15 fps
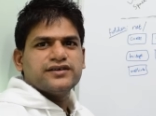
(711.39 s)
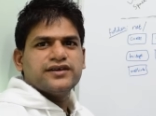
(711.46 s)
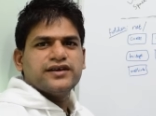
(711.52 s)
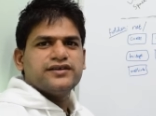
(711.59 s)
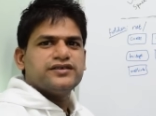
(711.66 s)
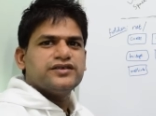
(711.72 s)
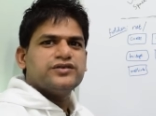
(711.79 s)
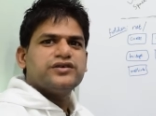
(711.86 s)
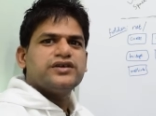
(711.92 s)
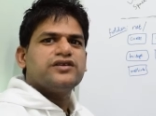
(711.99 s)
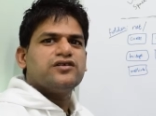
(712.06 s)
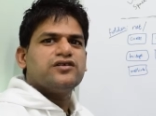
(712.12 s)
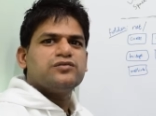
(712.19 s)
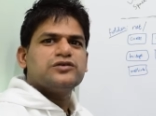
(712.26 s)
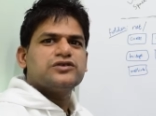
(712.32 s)
And you can
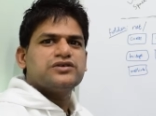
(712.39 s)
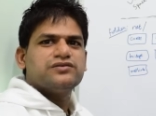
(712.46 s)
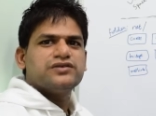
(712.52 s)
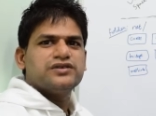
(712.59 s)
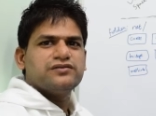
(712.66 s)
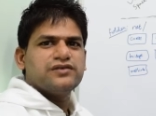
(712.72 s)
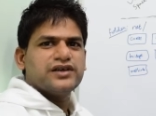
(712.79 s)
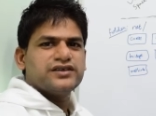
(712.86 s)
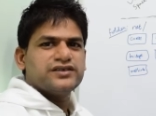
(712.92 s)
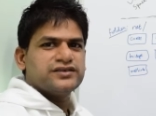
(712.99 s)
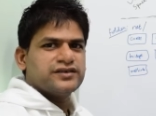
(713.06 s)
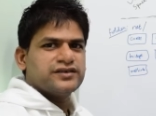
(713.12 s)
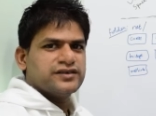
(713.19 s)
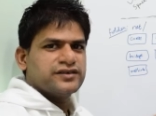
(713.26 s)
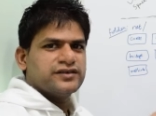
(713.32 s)
almost
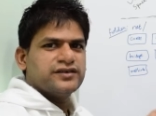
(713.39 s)
visualize